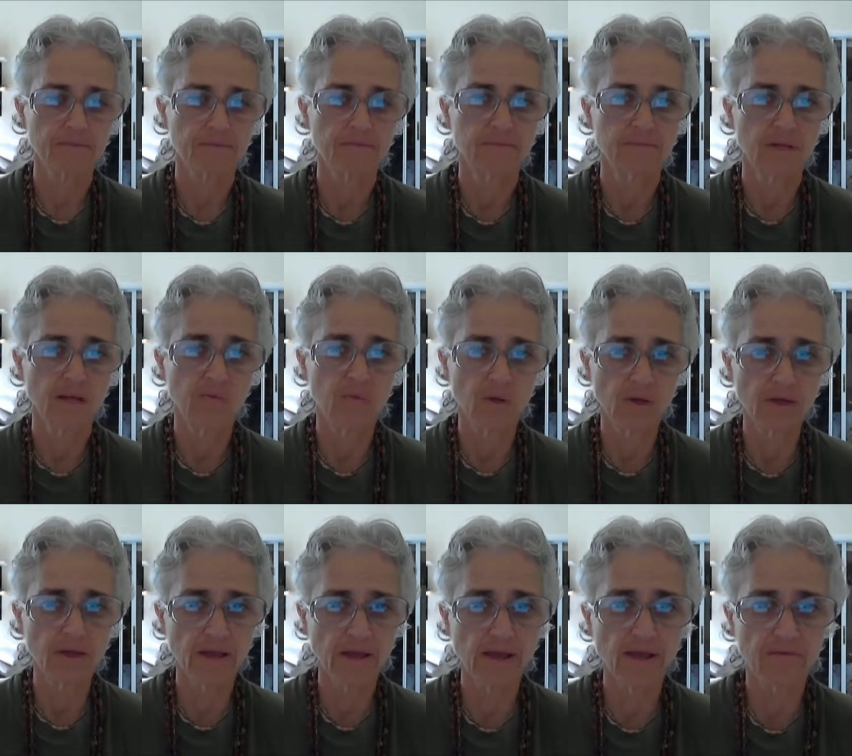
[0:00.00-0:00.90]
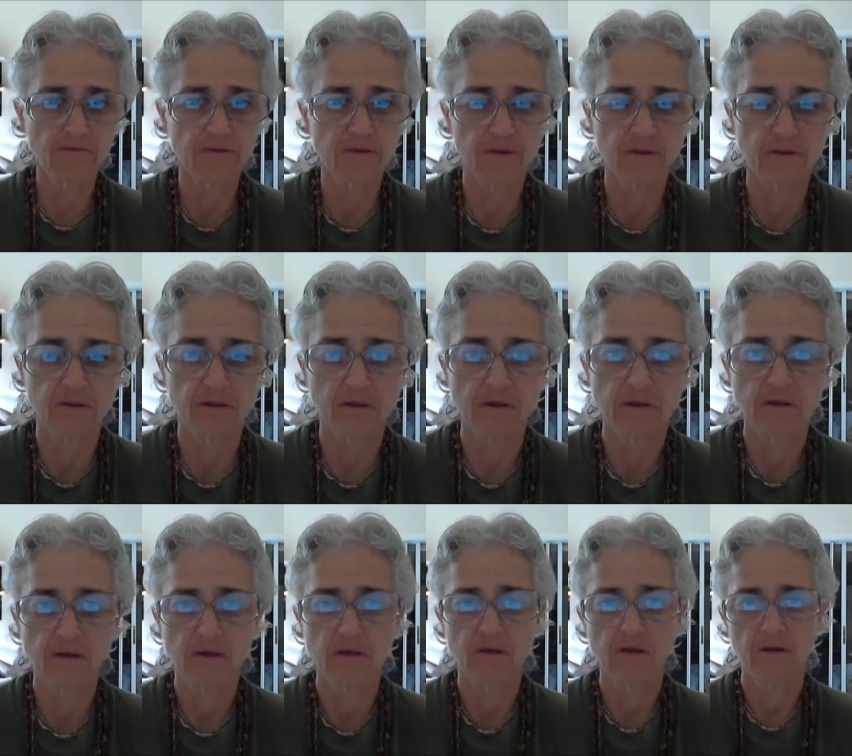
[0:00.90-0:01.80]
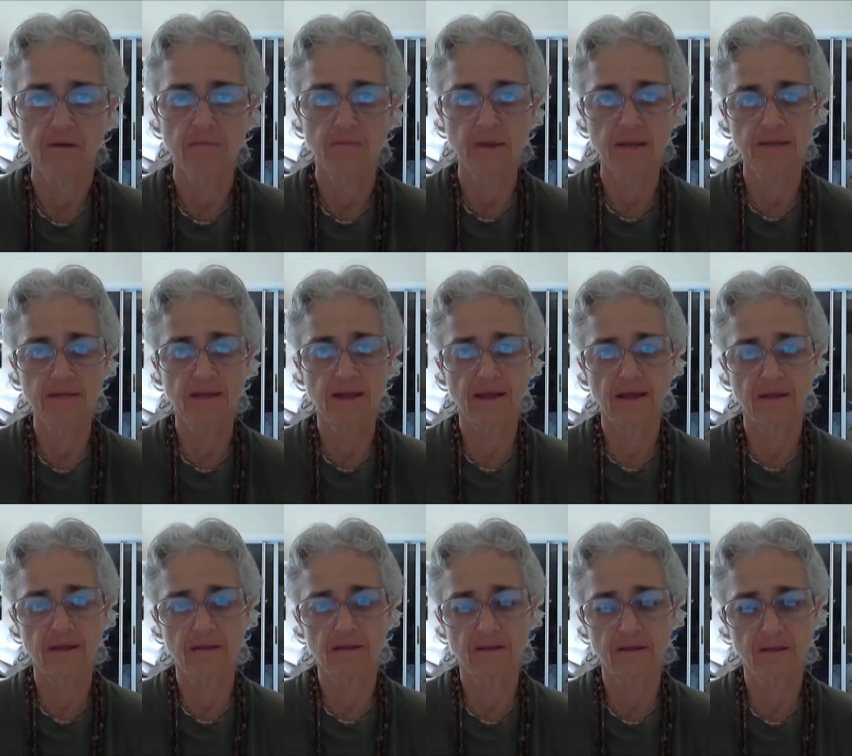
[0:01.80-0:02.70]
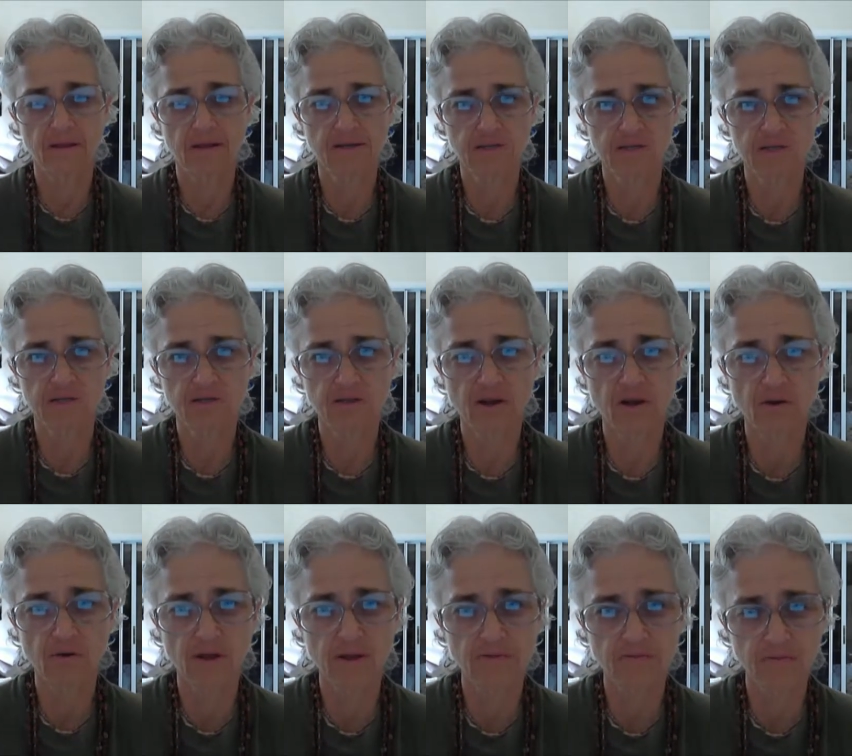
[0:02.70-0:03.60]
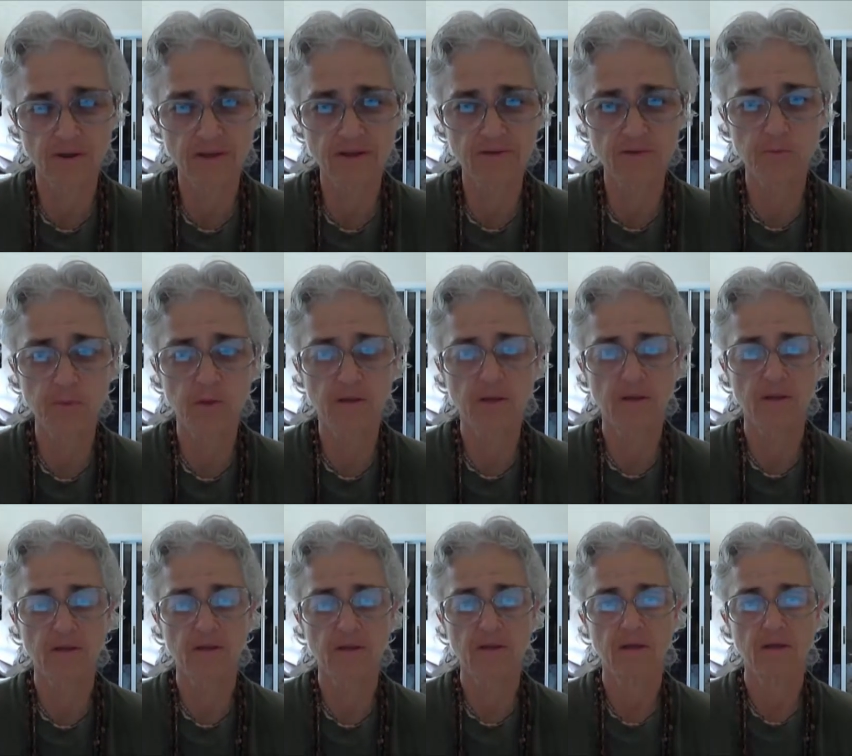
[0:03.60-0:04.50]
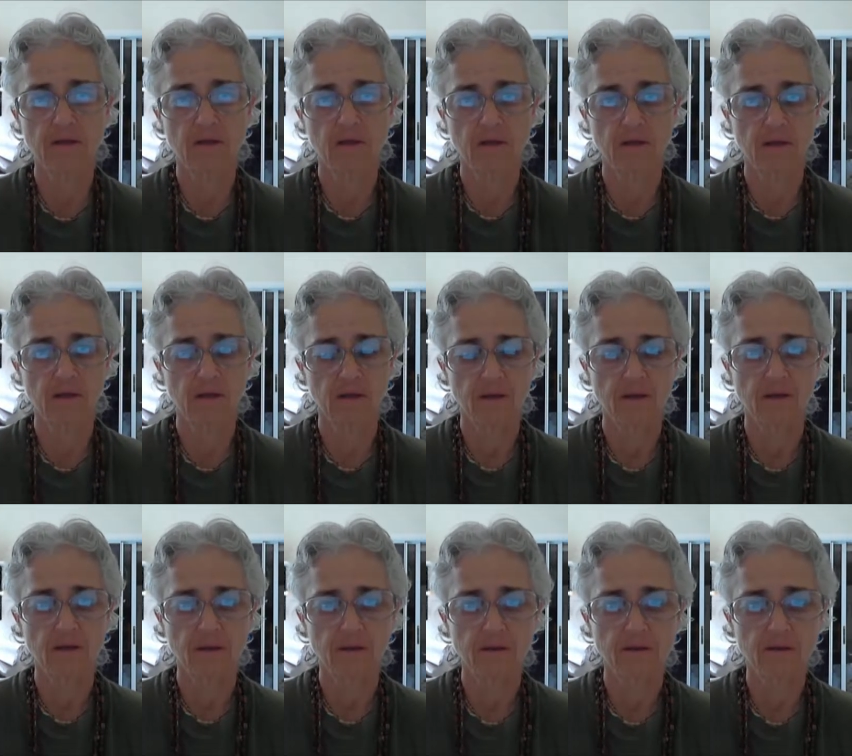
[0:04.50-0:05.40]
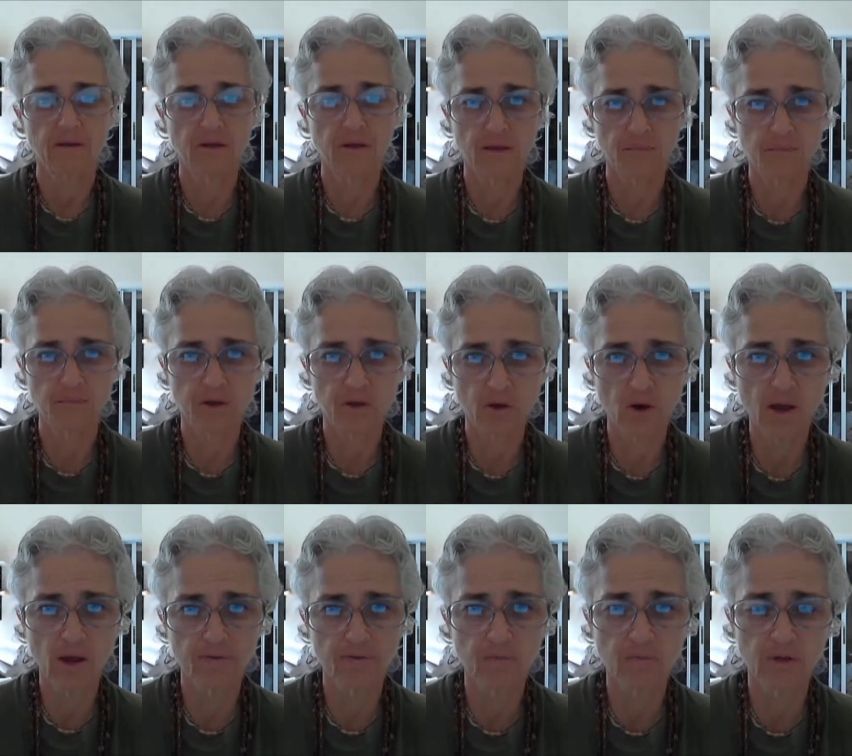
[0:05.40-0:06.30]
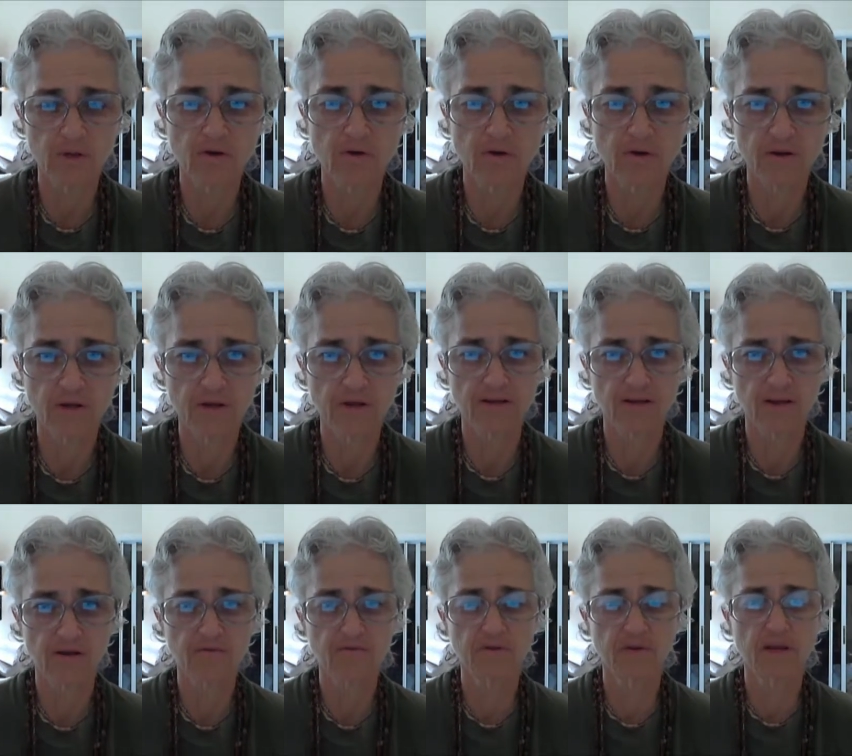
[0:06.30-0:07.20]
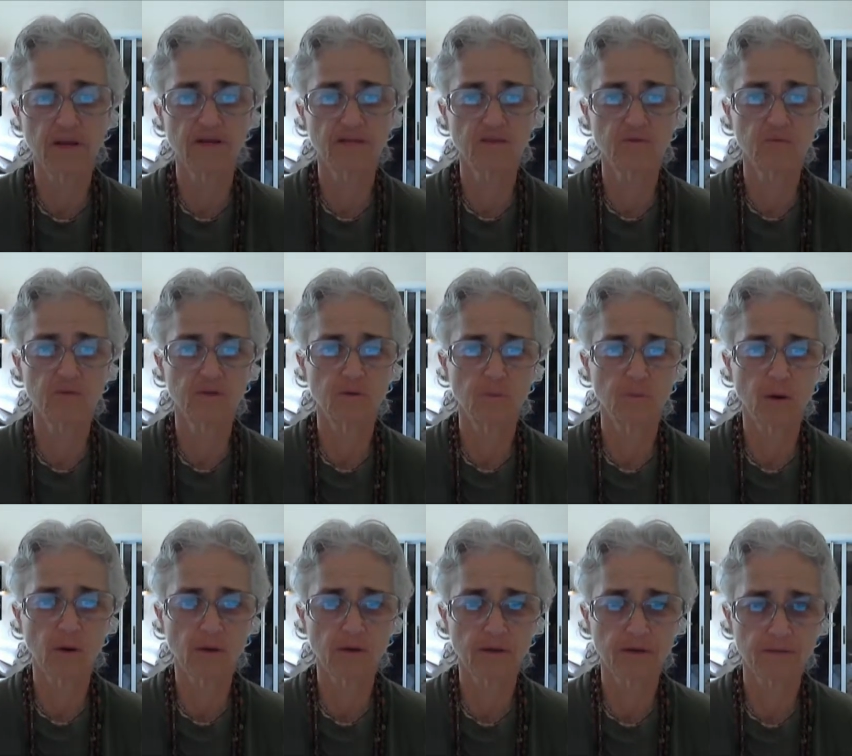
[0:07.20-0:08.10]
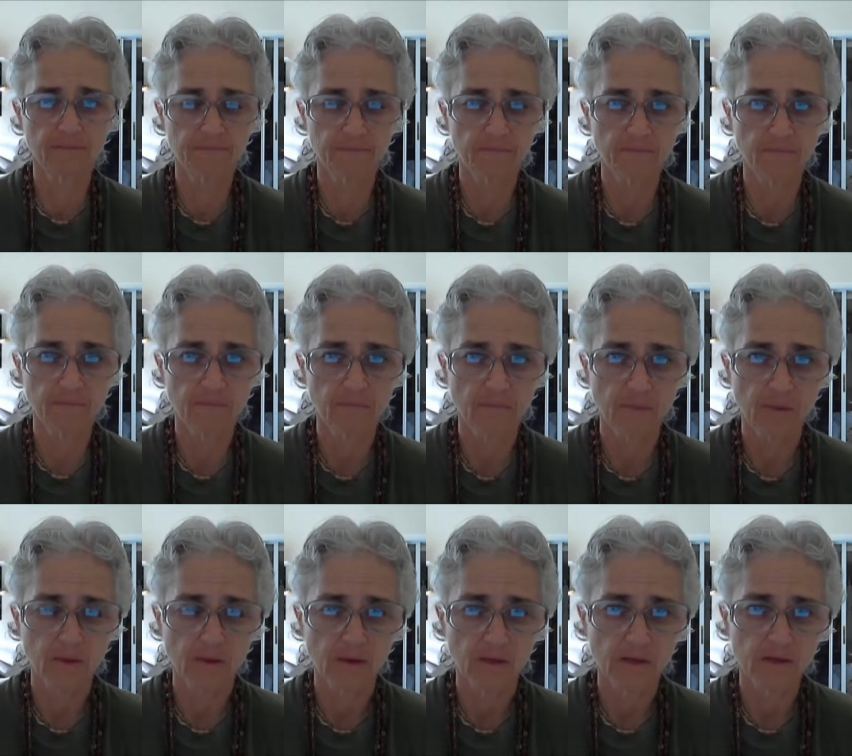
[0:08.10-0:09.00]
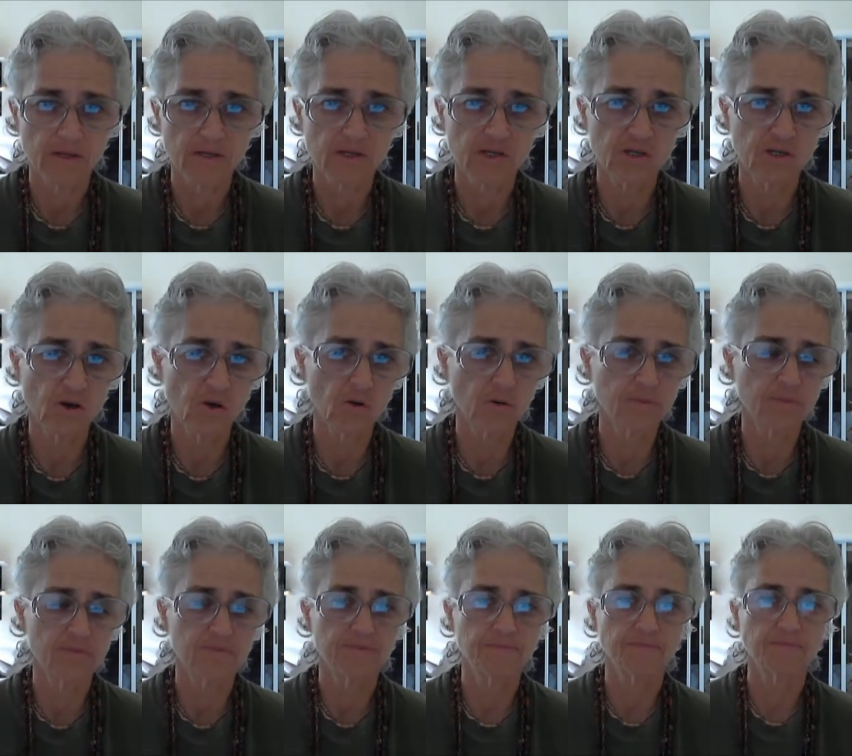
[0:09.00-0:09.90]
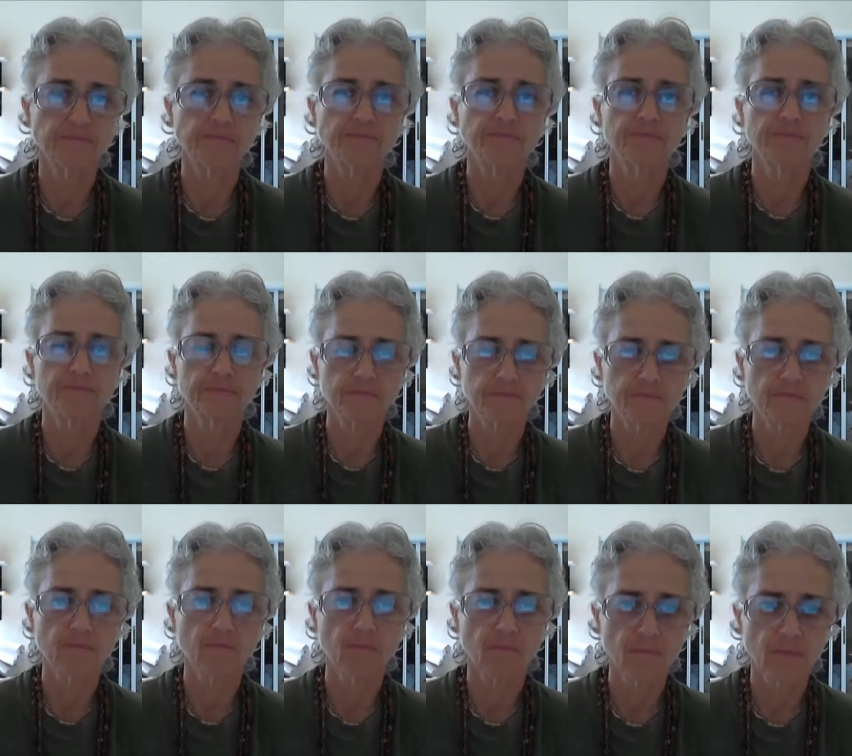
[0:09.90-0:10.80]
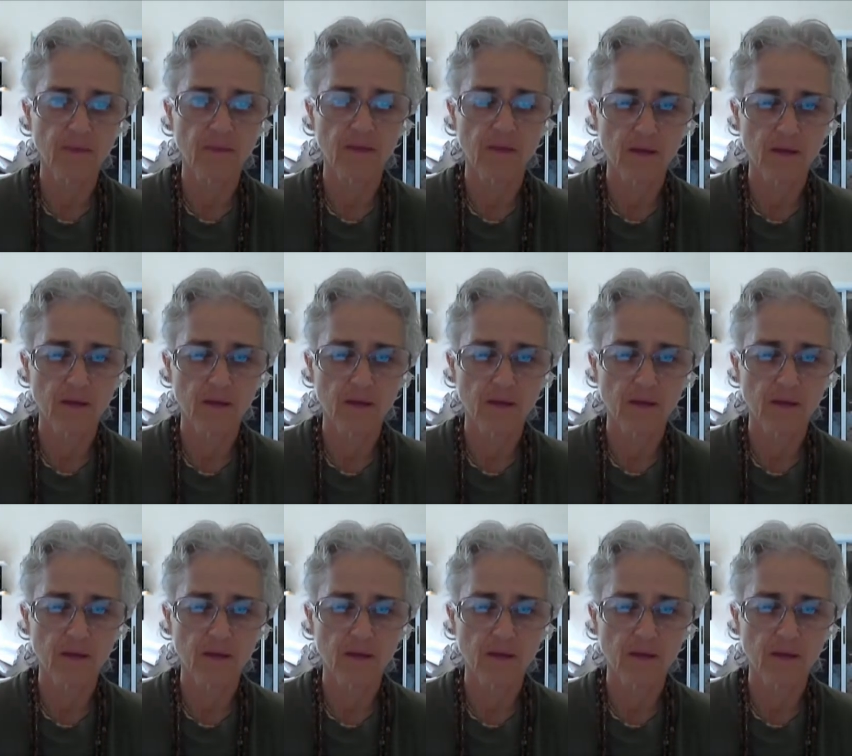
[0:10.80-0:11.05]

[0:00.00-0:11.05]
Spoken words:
They really haven't made that the necessary advancement to get beyond the material identification with the body. So you